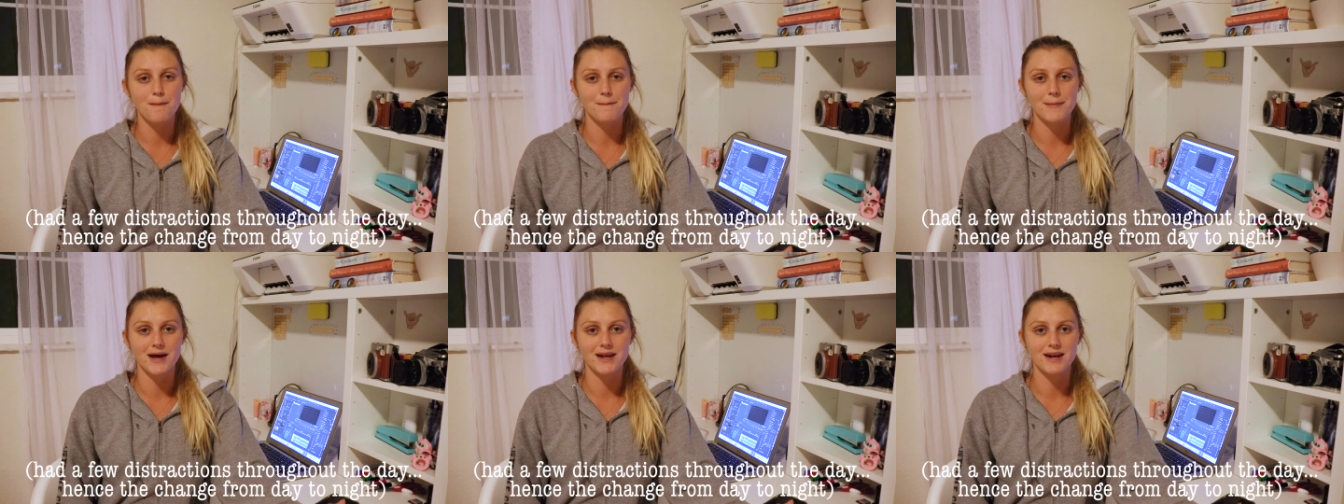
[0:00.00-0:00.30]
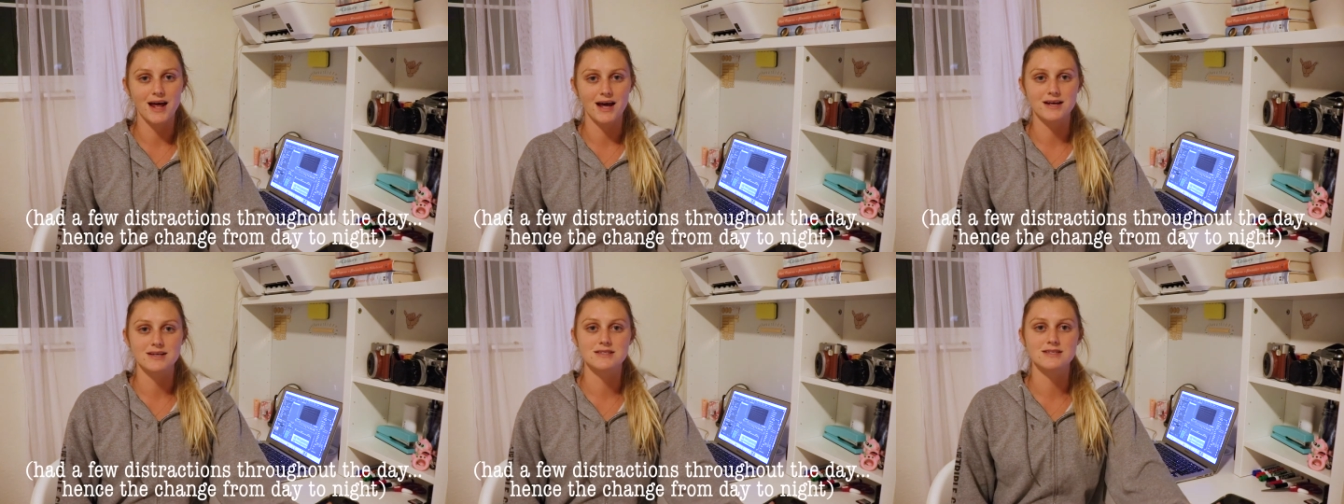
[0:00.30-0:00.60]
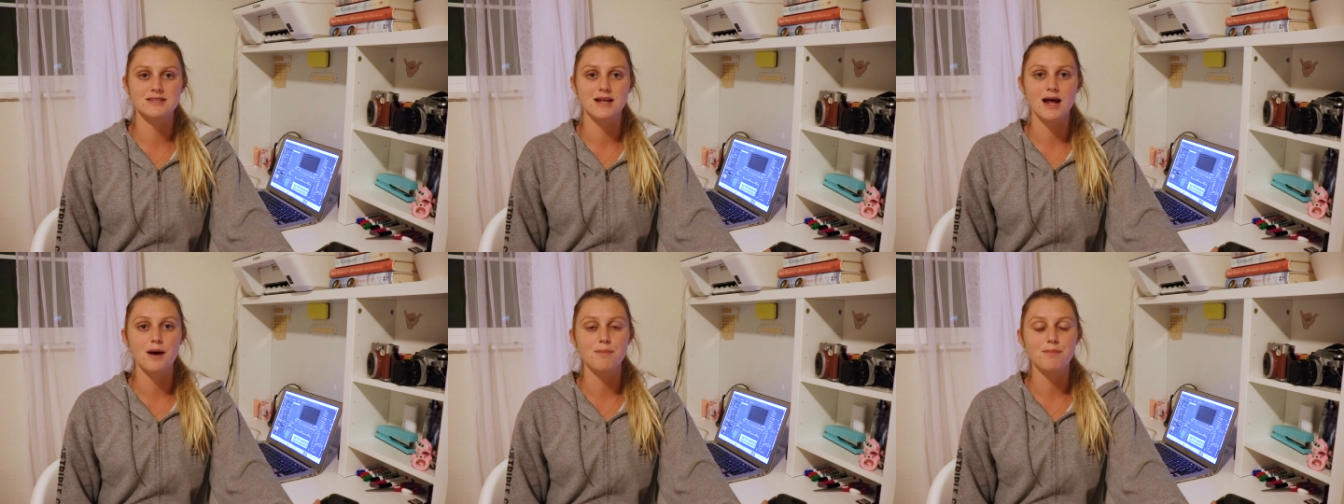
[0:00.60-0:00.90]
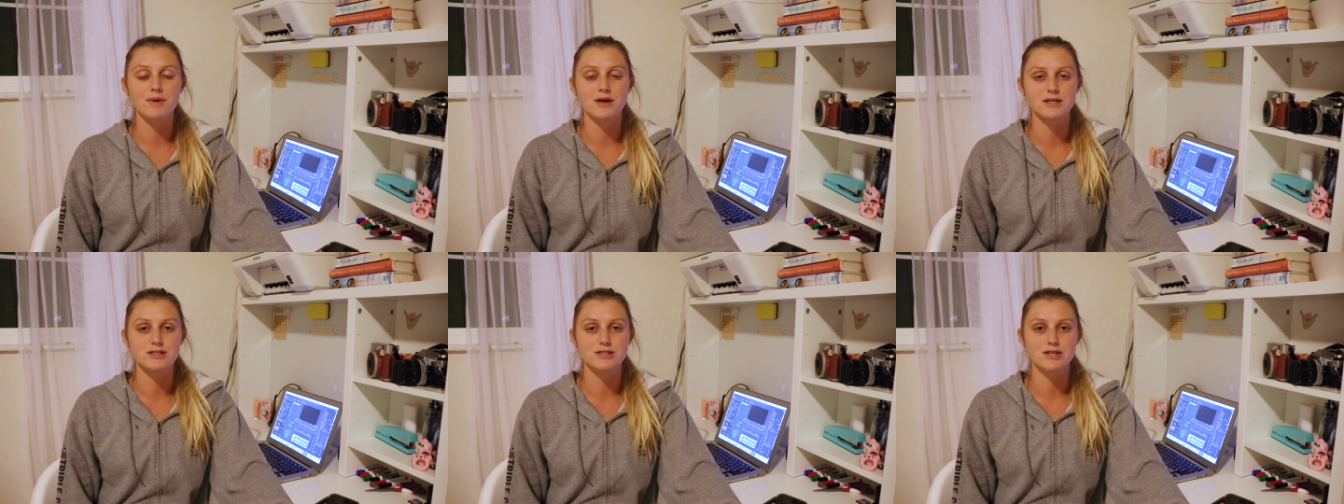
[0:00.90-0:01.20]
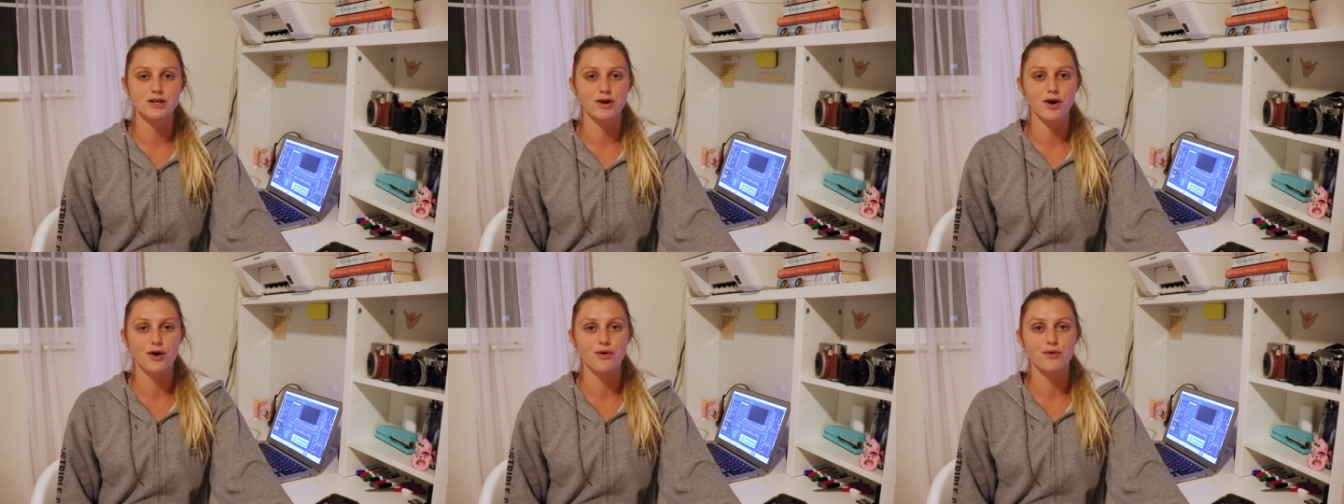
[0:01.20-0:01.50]
my next step is
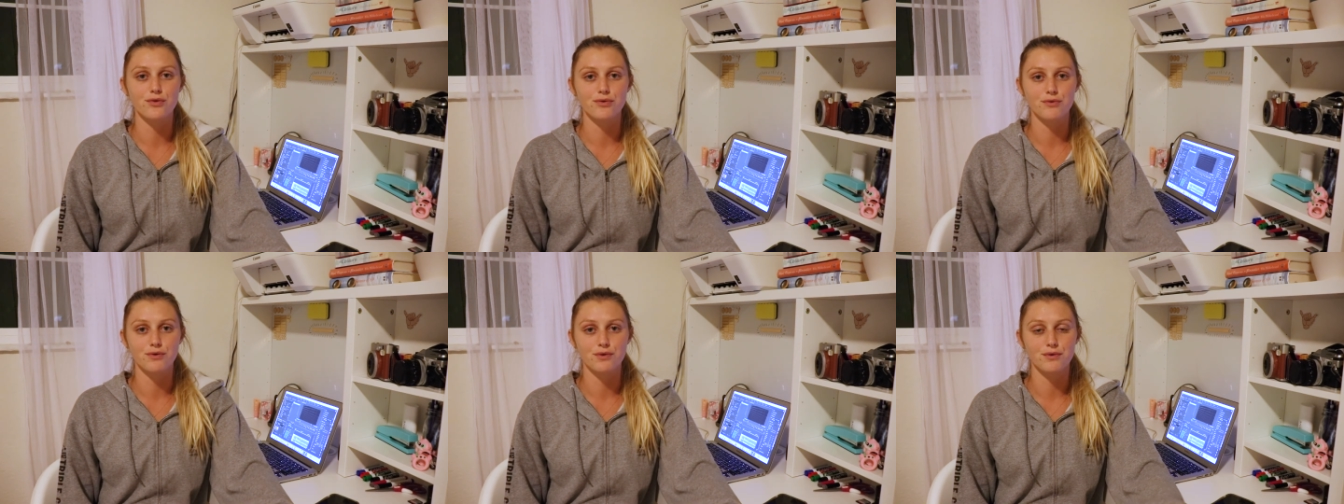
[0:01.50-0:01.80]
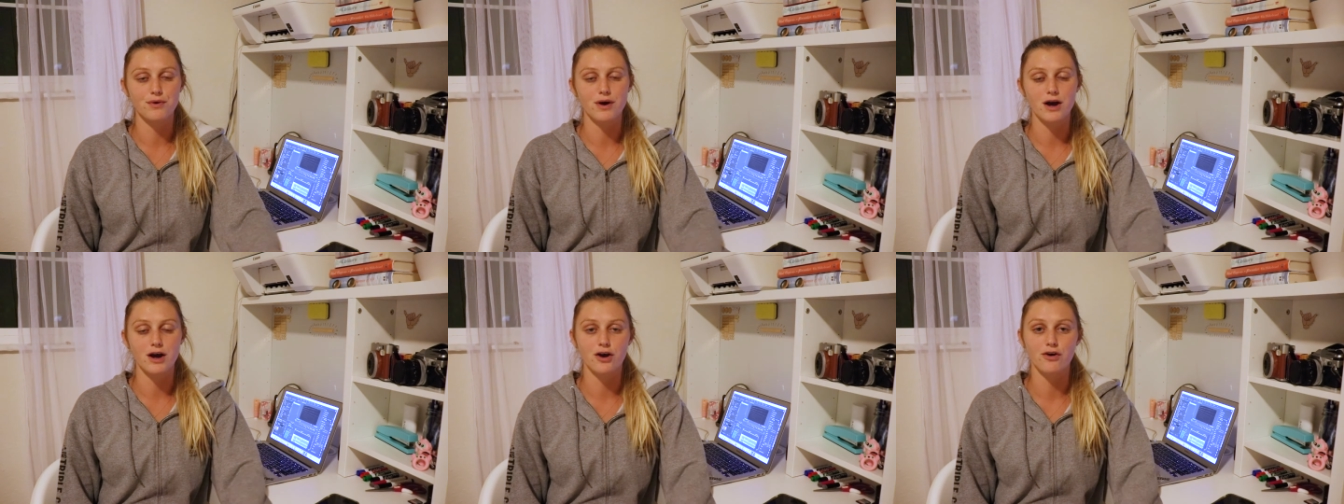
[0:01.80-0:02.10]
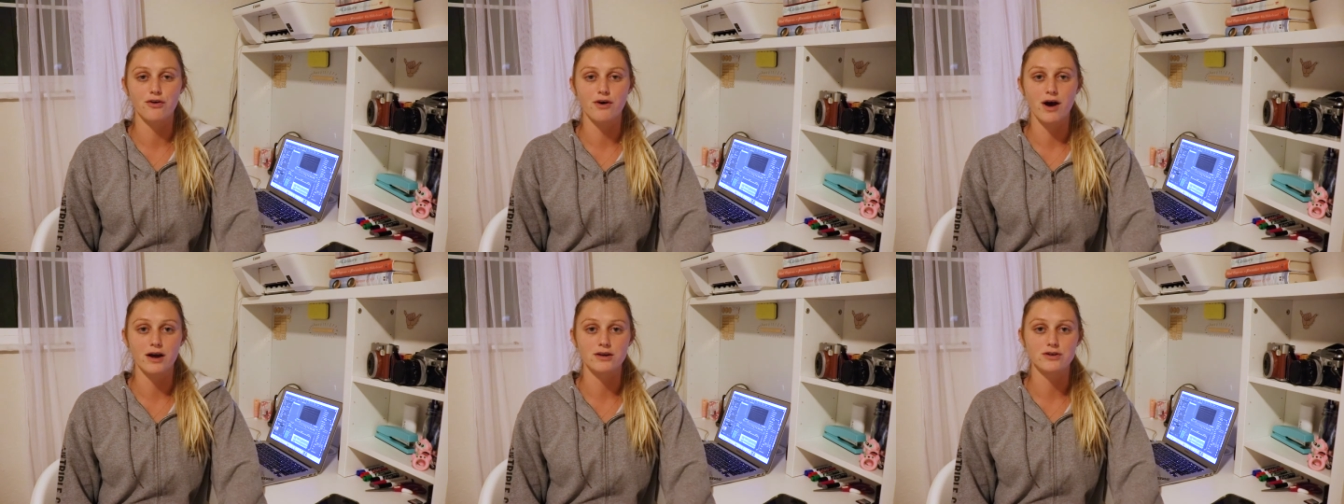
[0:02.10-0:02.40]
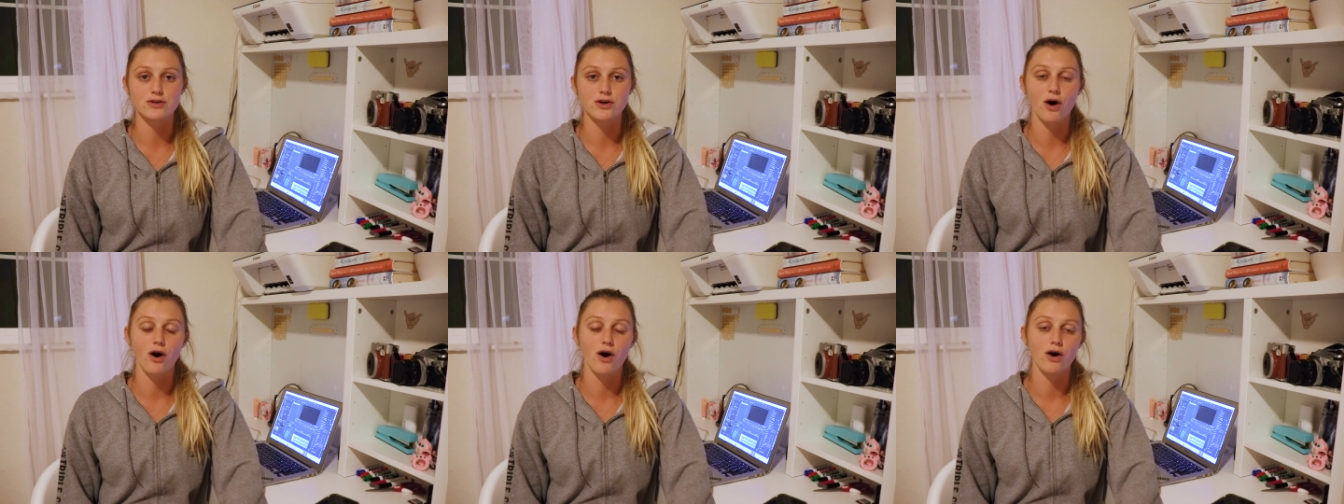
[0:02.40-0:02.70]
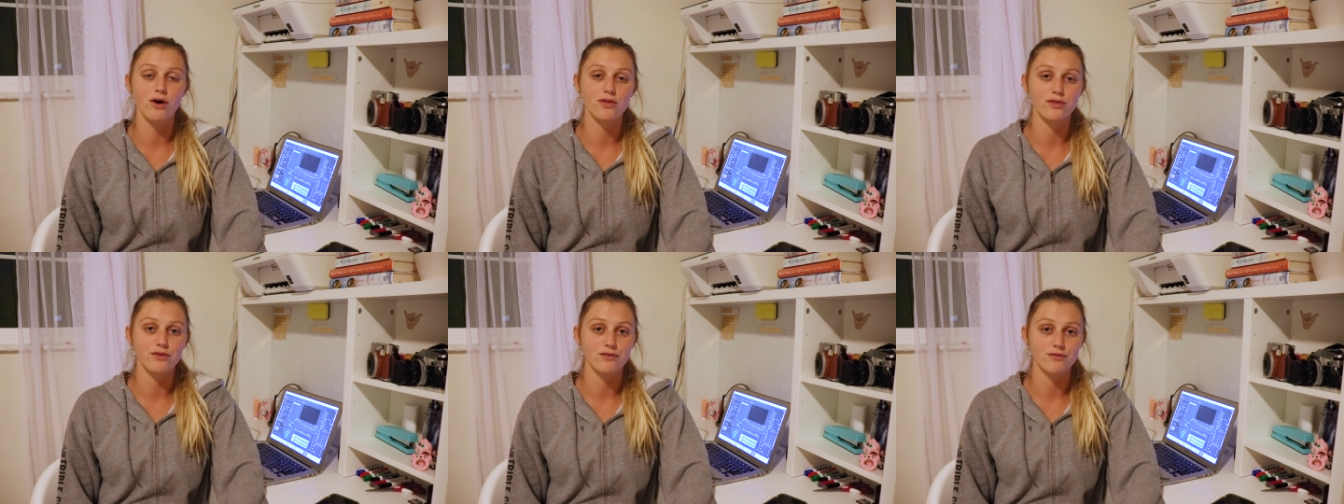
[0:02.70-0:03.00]
to go through and correct
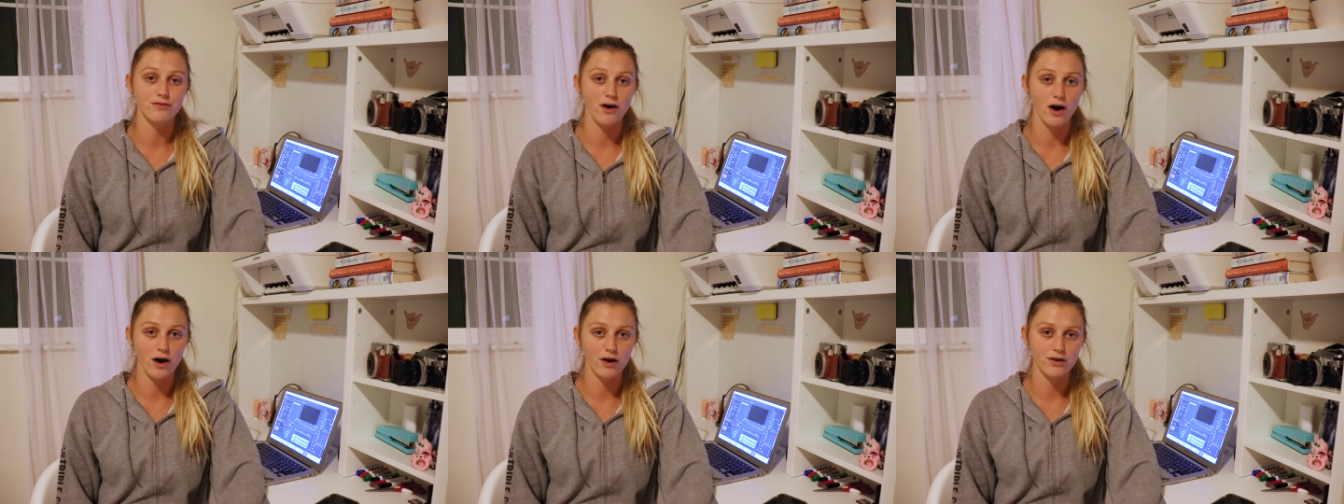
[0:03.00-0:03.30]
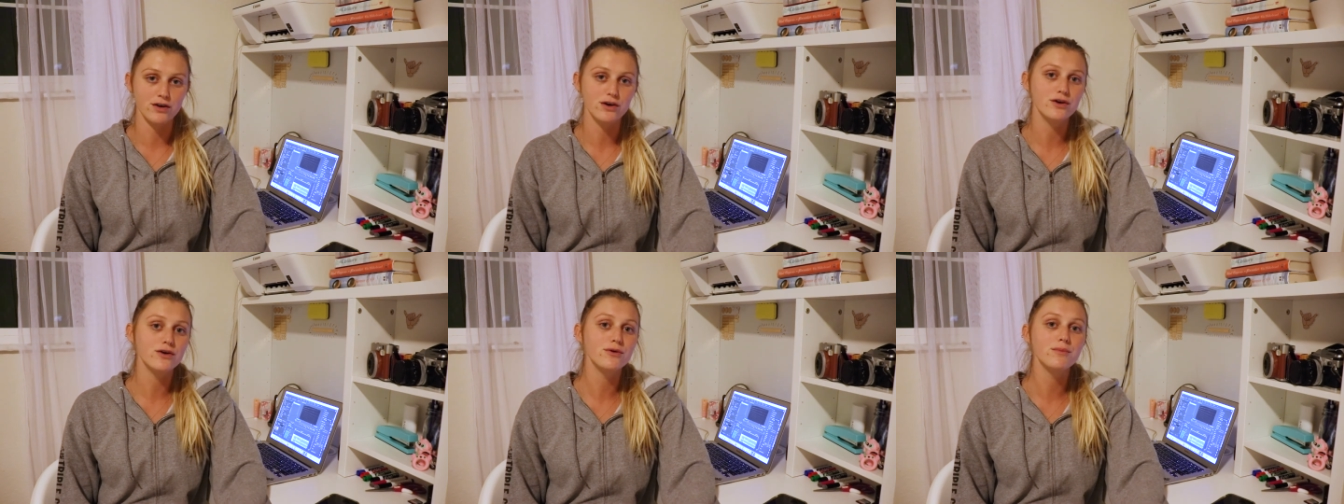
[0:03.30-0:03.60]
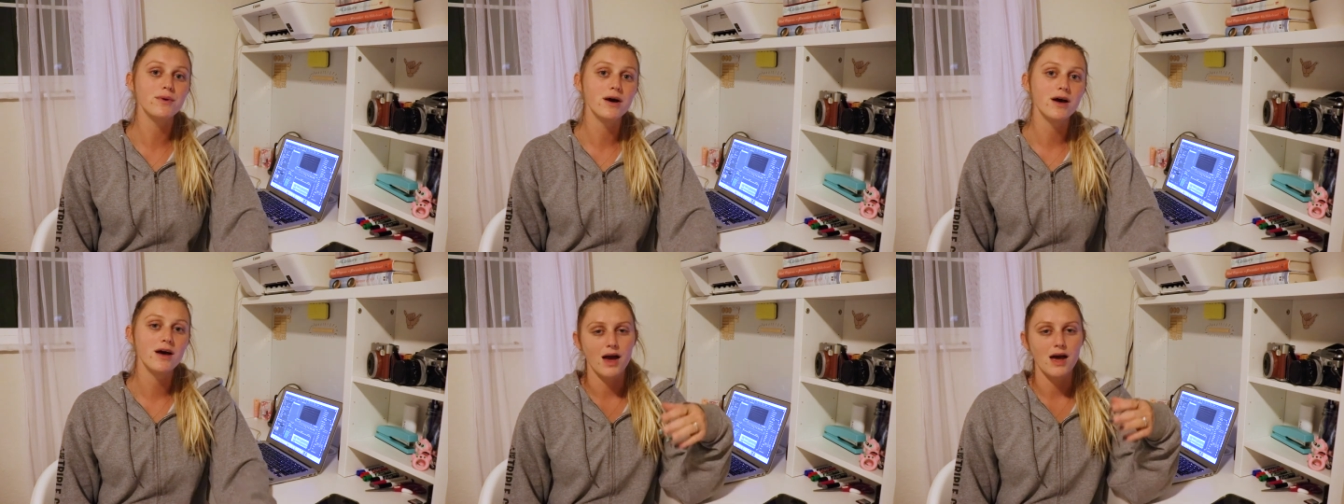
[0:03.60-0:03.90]
all the volume